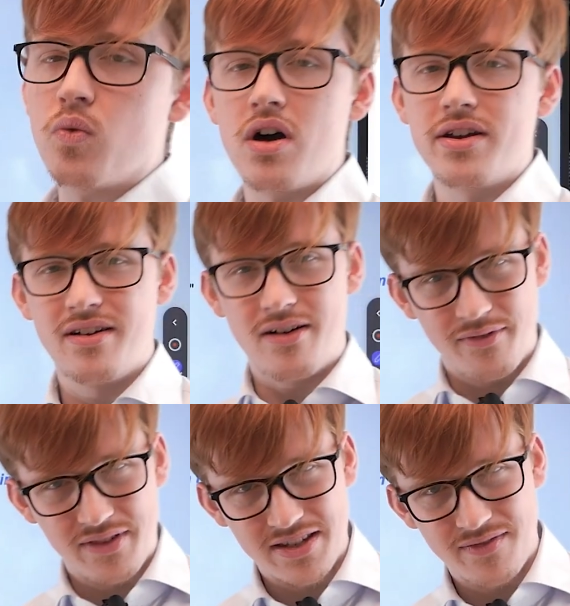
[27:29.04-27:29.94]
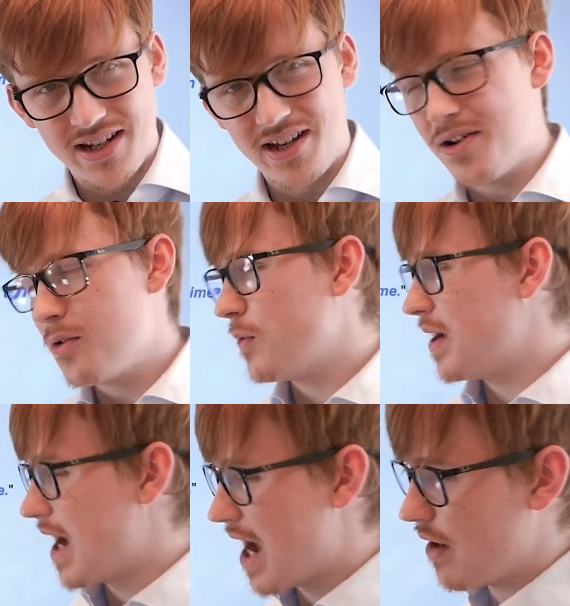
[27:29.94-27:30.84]
one of this video,
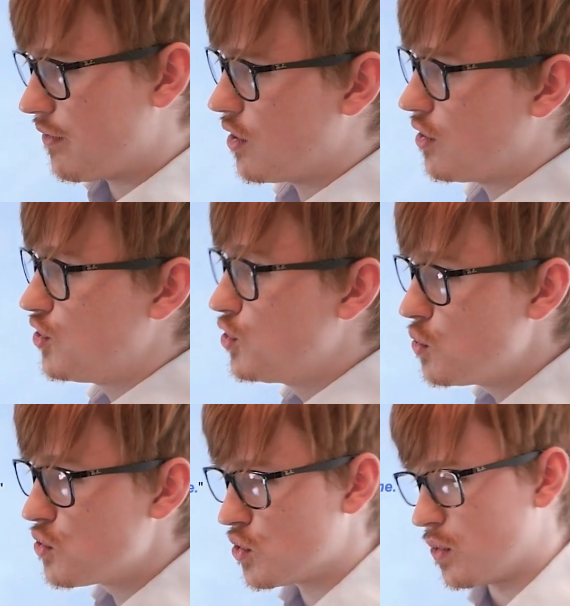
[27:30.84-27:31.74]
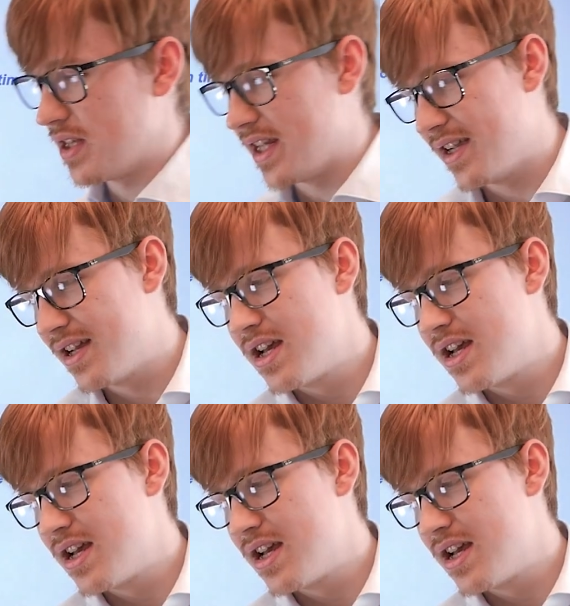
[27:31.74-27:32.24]
we have usually.